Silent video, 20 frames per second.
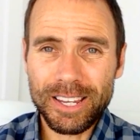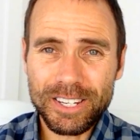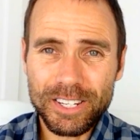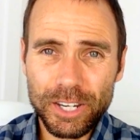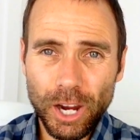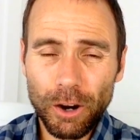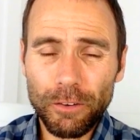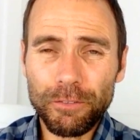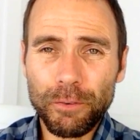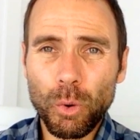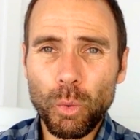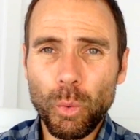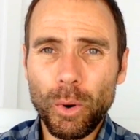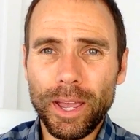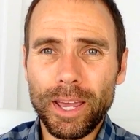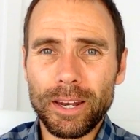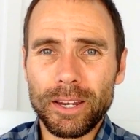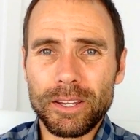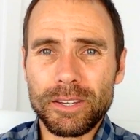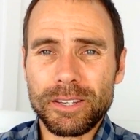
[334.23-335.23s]

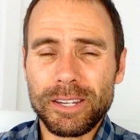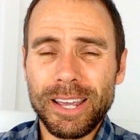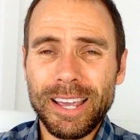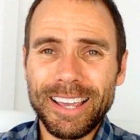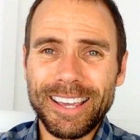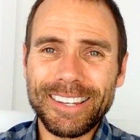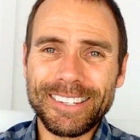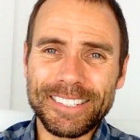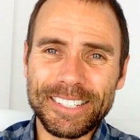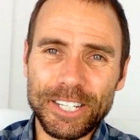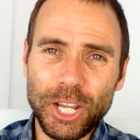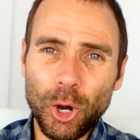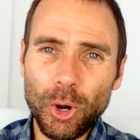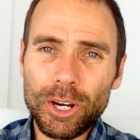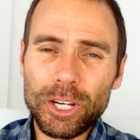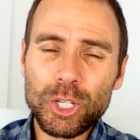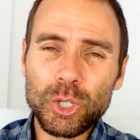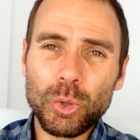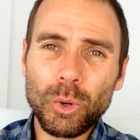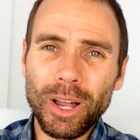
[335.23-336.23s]
Self-awareness is
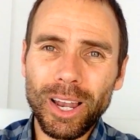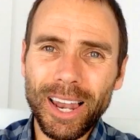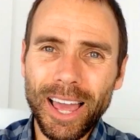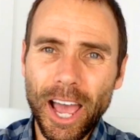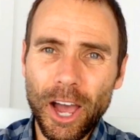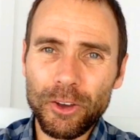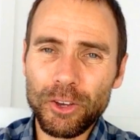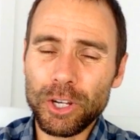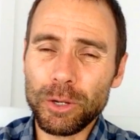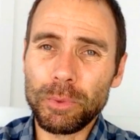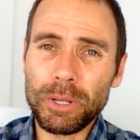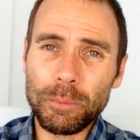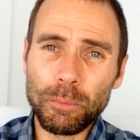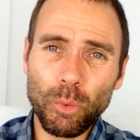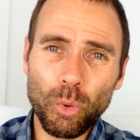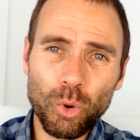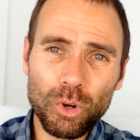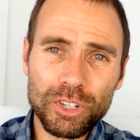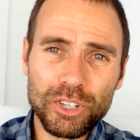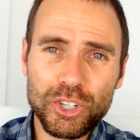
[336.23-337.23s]
going to allow you to be
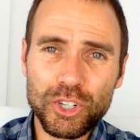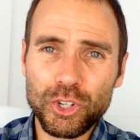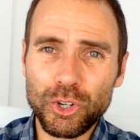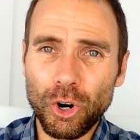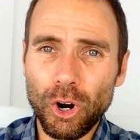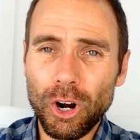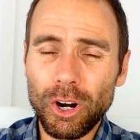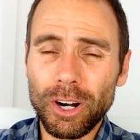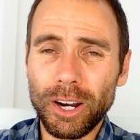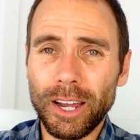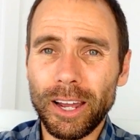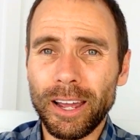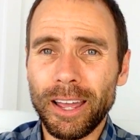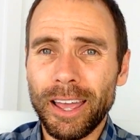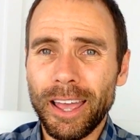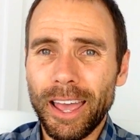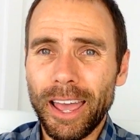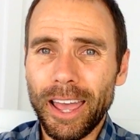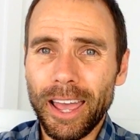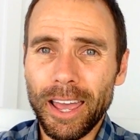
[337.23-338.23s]
more stronger
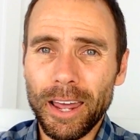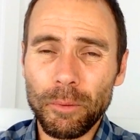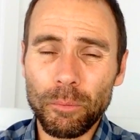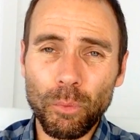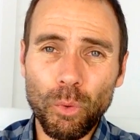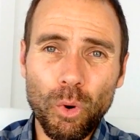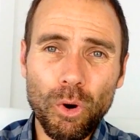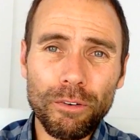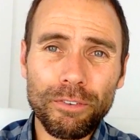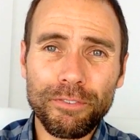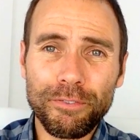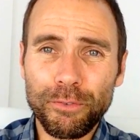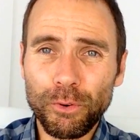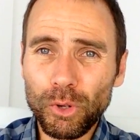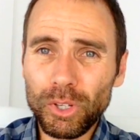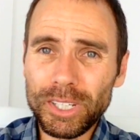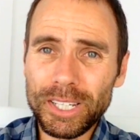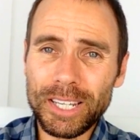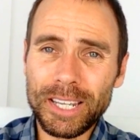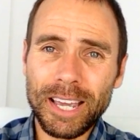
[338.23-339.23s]
and more
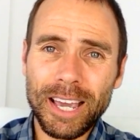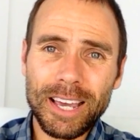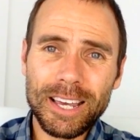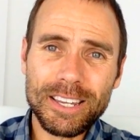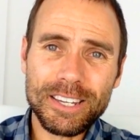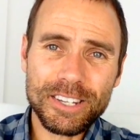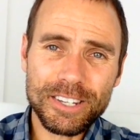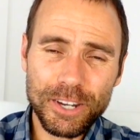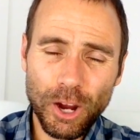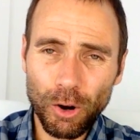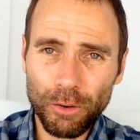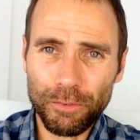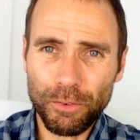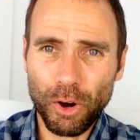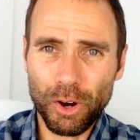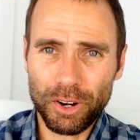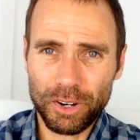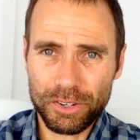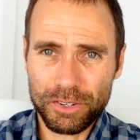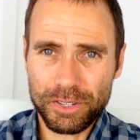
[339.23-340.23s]
fully
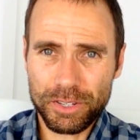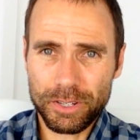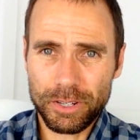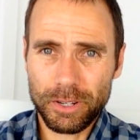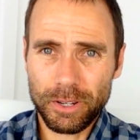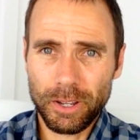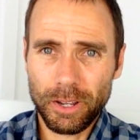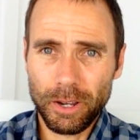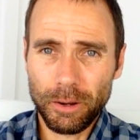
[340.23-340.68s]
self-honest,